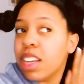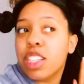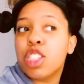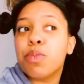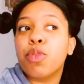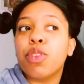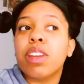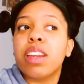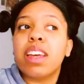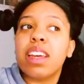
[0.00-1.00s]
smooth
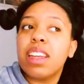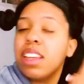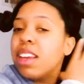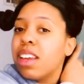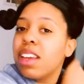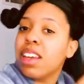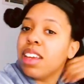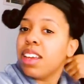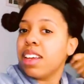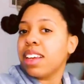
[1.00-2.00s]
it in,
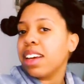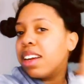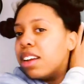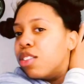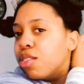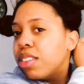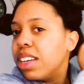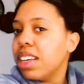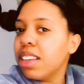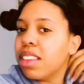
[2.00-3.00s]
get
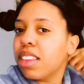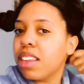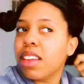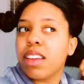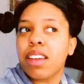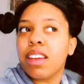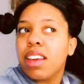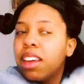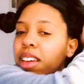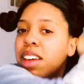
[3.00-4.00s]
underneath,
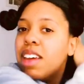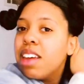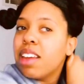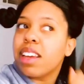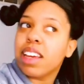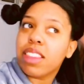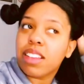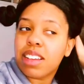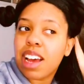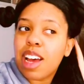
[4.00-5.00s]
get the
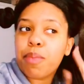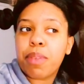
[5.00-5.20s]
top,